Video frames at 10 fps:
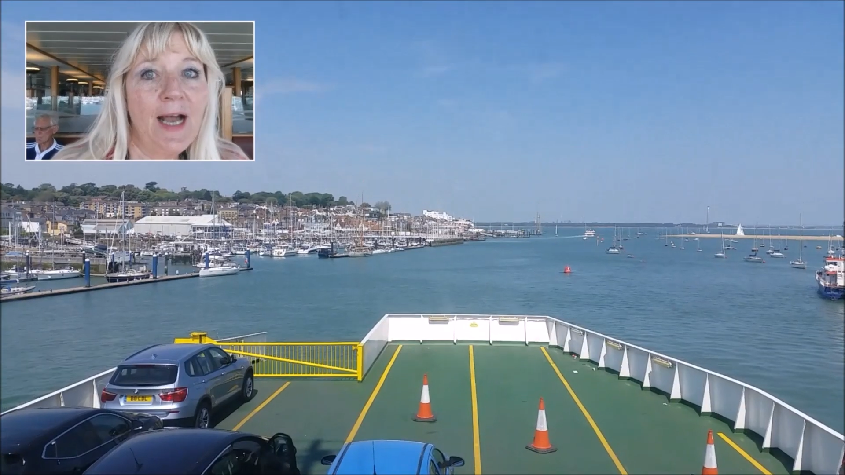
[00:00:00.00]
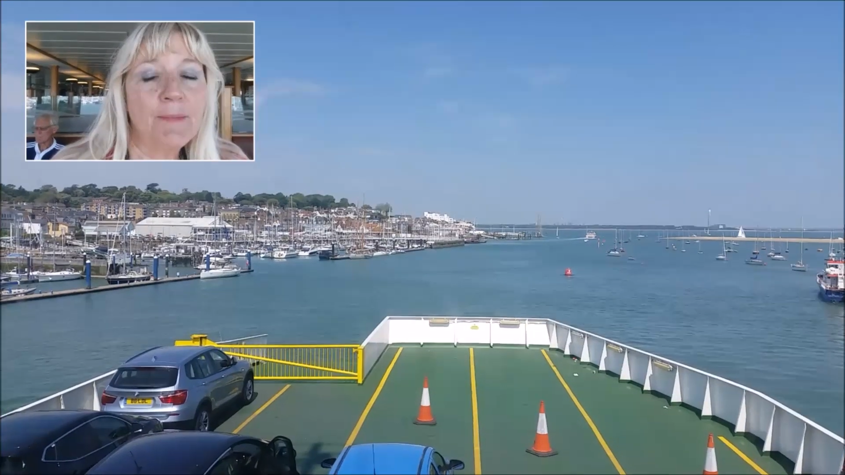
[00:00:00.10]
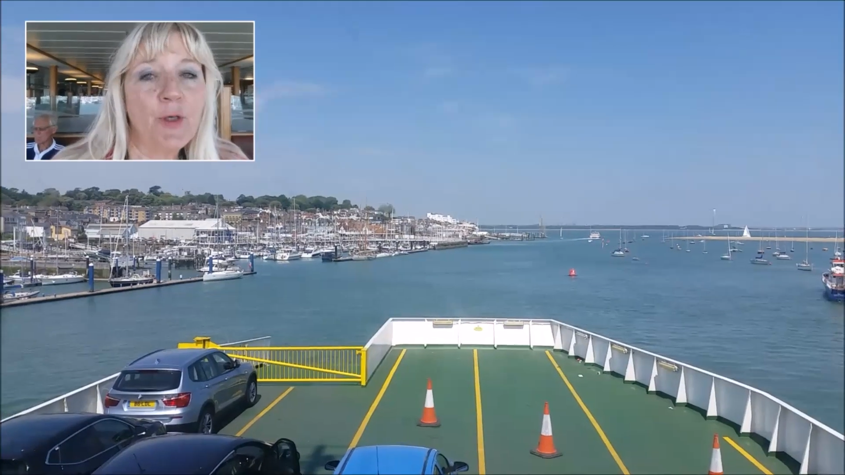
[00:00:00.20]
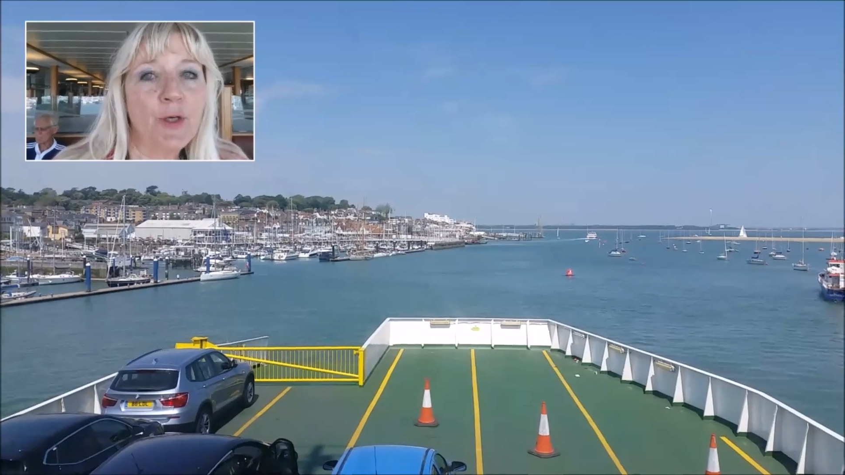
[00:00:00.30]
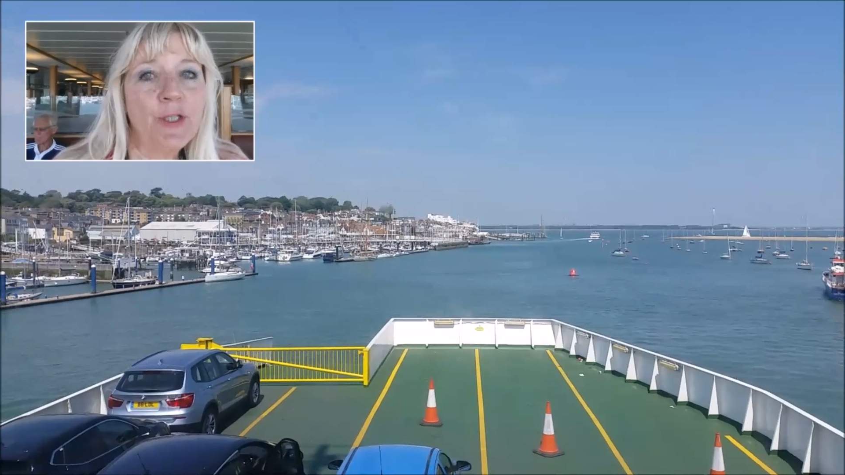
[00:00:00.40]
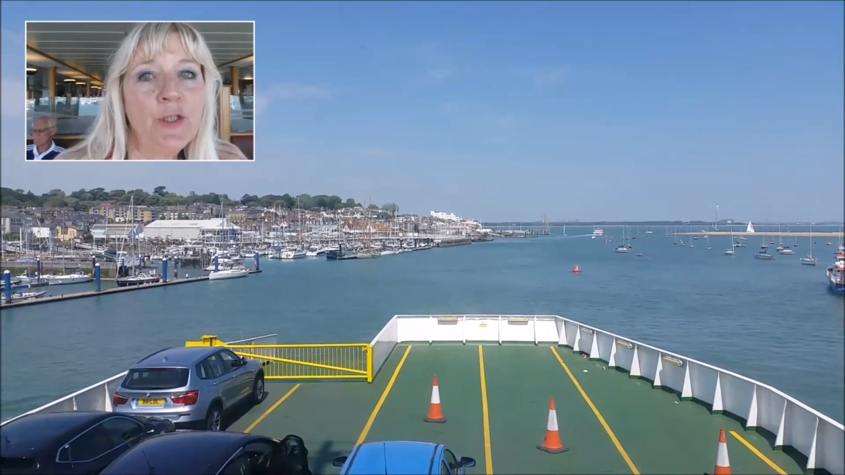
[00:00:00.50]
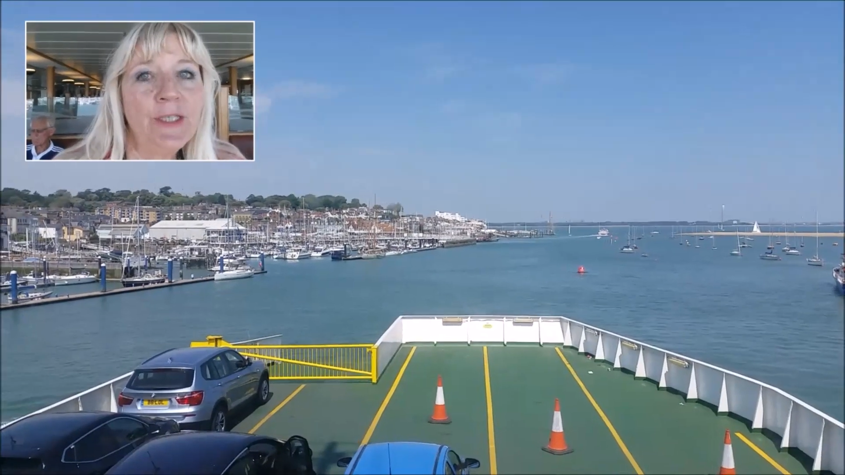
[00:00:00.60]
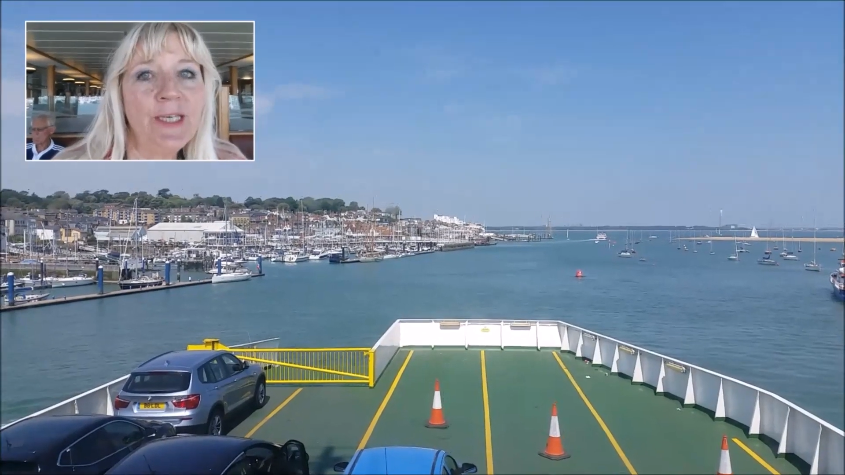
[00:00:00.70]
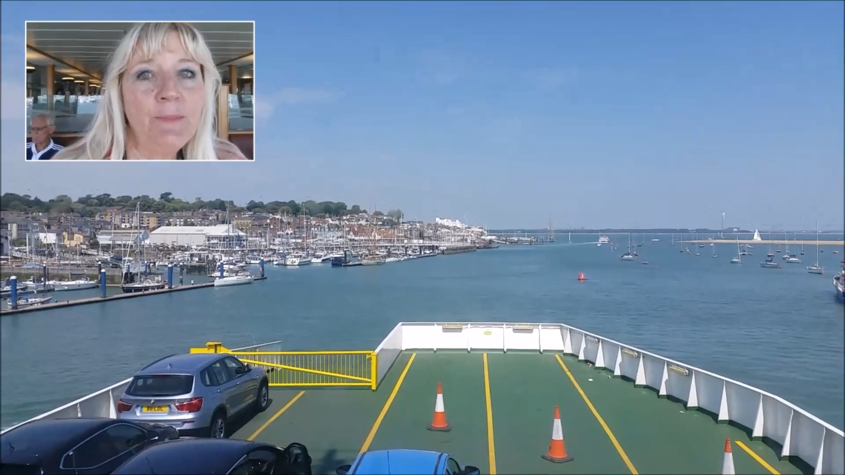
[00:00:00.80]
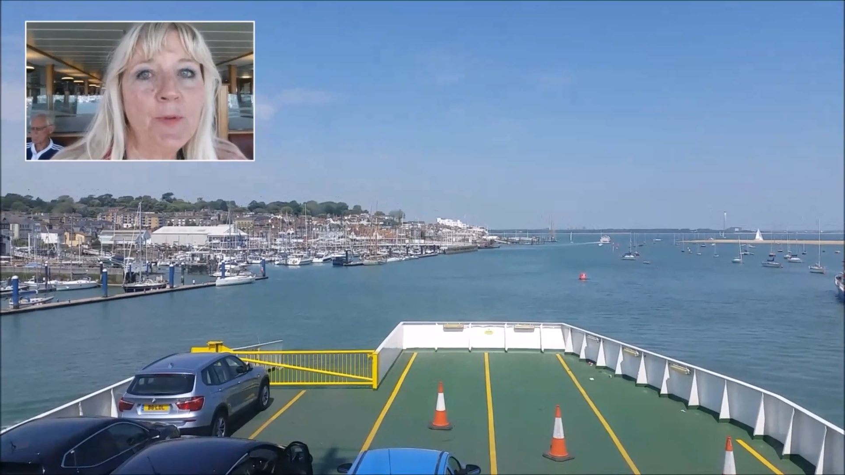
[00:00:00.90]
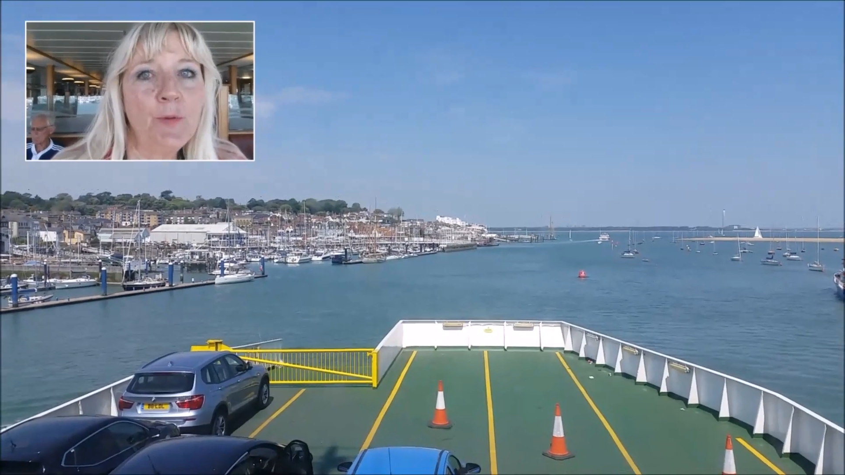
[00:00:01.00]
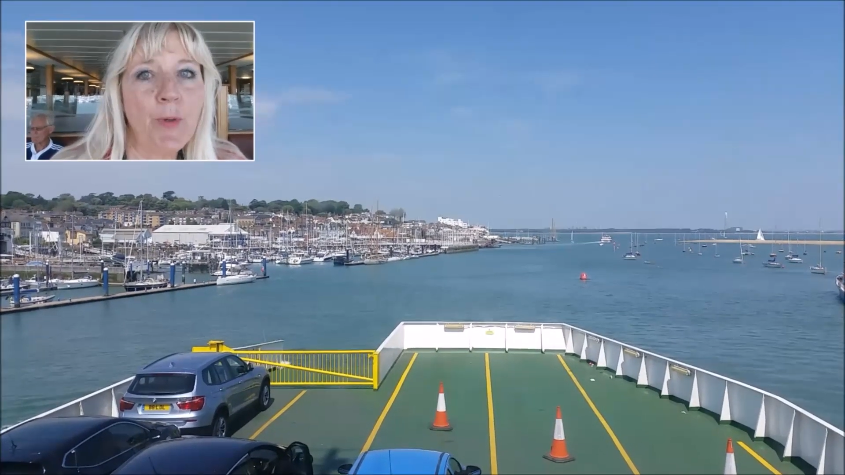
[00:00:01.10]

I'm going to keep you